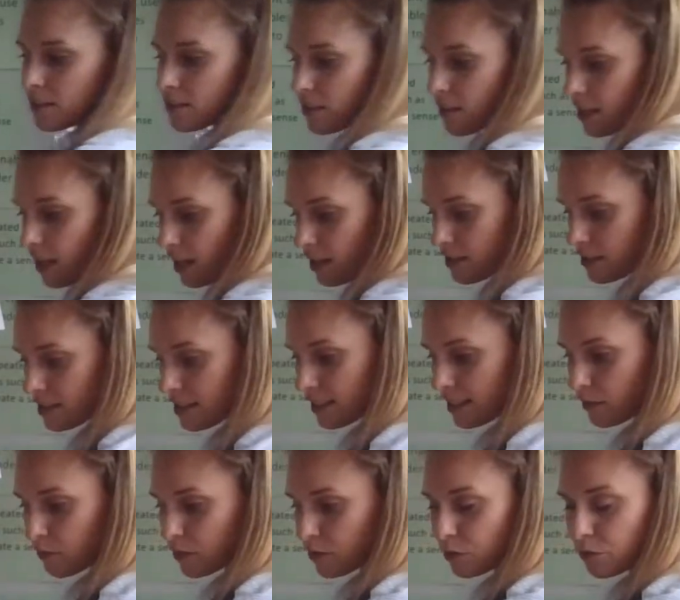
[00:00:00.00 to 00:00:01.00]
So that's
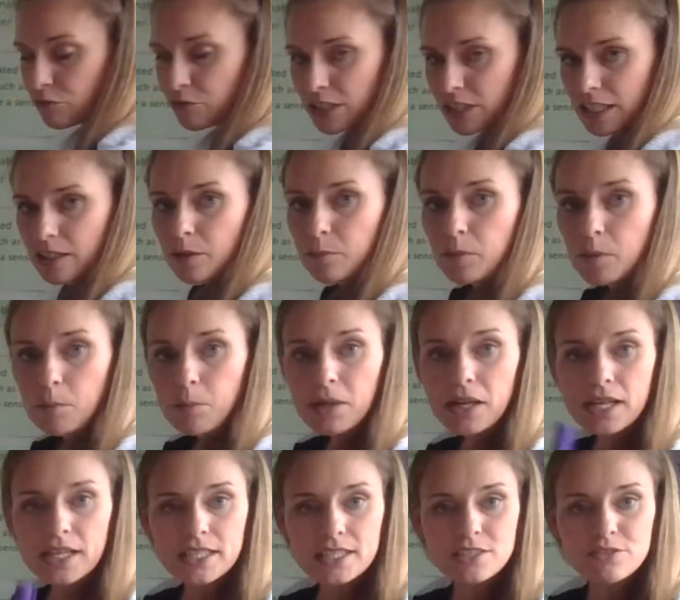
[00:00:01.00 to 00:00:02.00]
leaving the reader. But
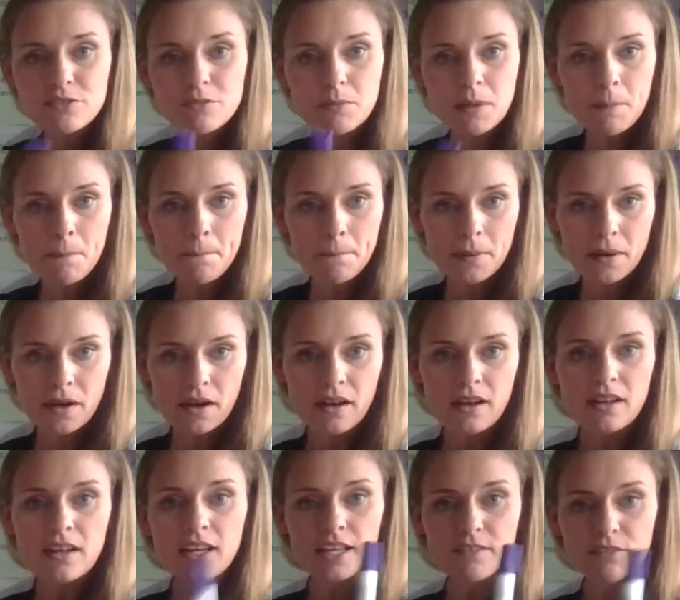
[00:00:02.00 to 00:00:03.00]
please remember,
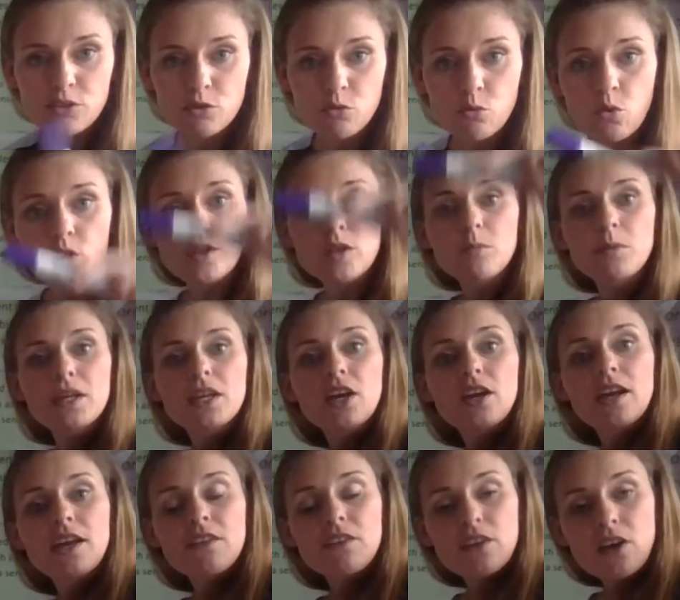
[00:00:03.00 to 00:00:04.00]
if you want to be
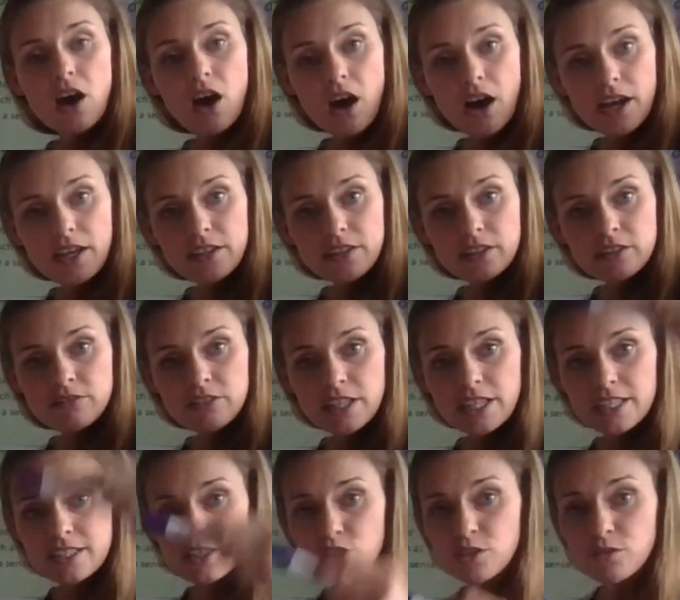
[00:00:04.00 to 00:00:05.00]
getting the higher
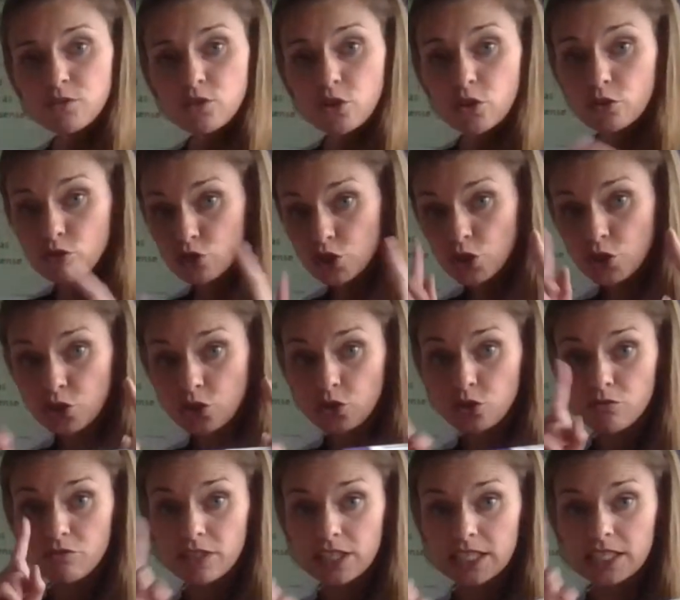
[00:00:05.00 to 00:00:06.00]
grades, you've got
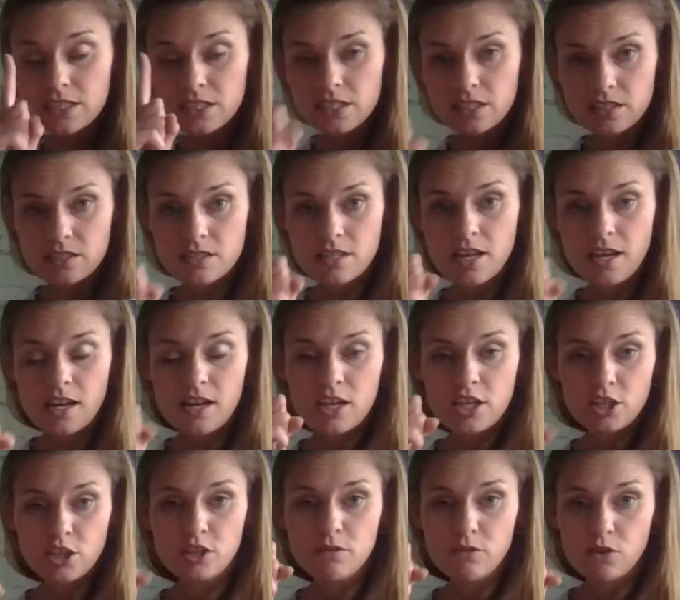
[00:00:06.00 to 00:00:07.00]
two readers.
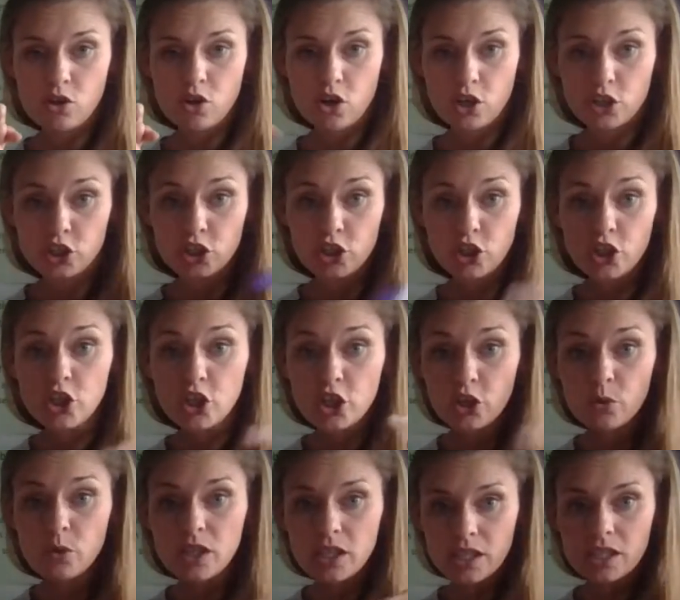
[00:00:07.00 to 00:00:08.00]
You've got
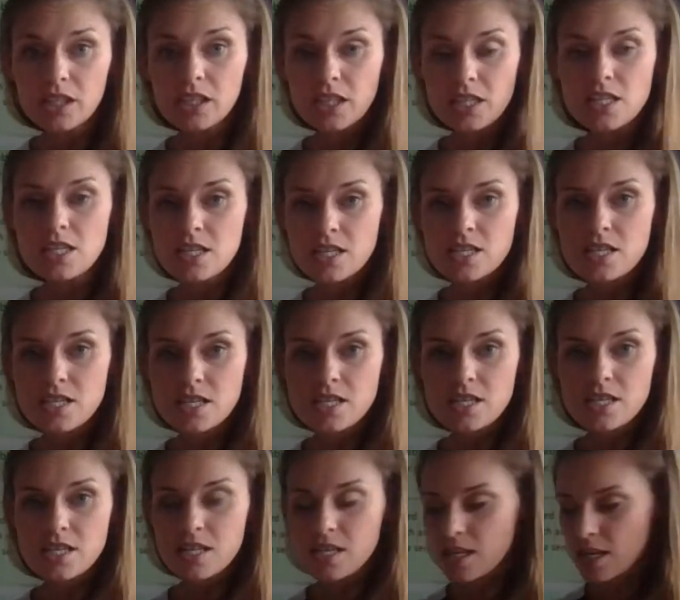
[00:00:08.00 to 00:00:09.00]
you,
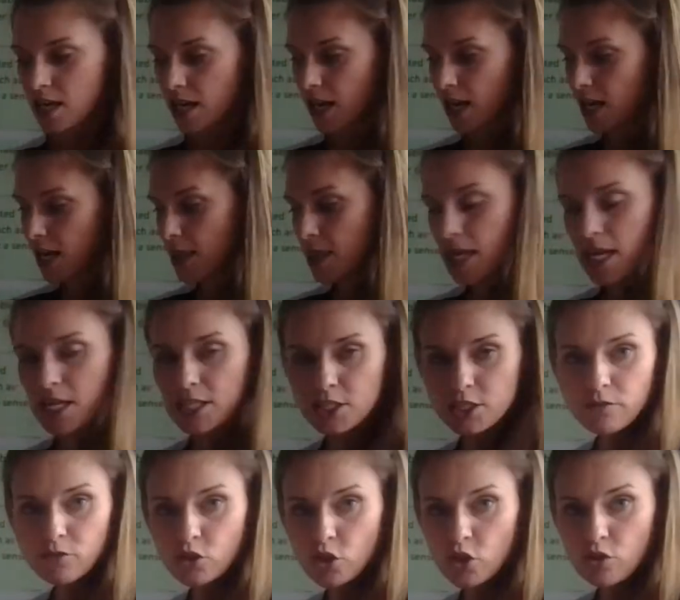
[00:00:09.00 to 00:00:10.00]
and then
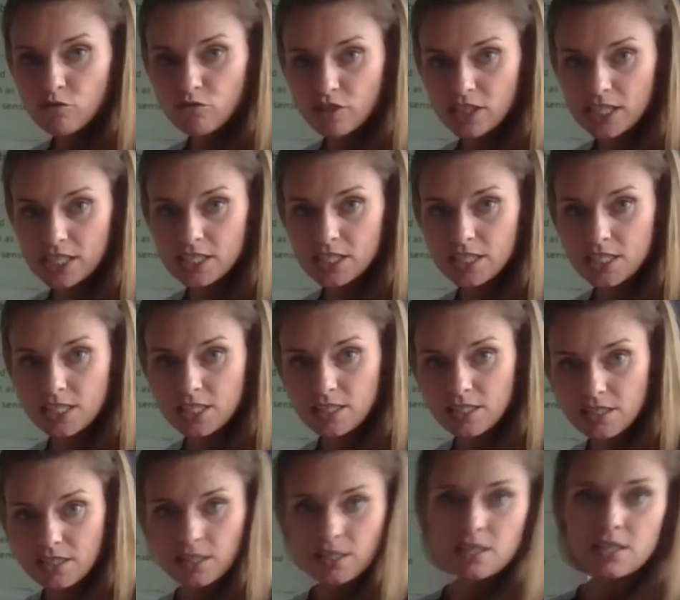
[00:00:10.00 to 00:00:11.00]
you've got
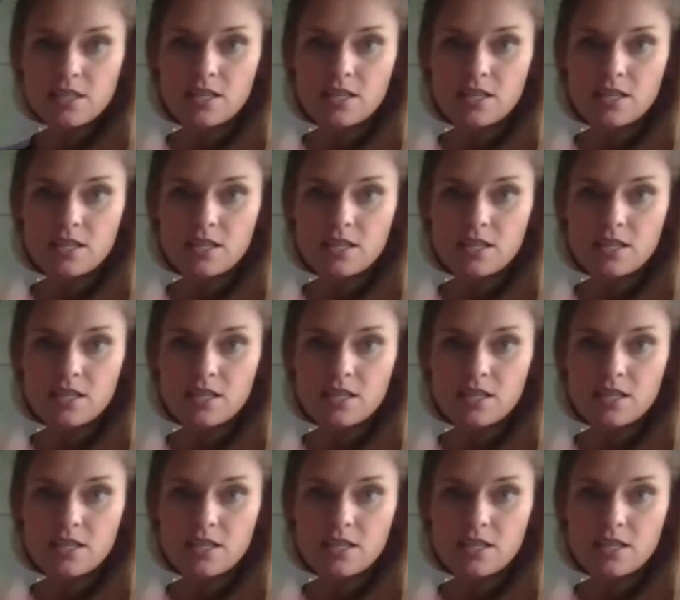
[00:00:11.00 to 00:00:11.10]
readers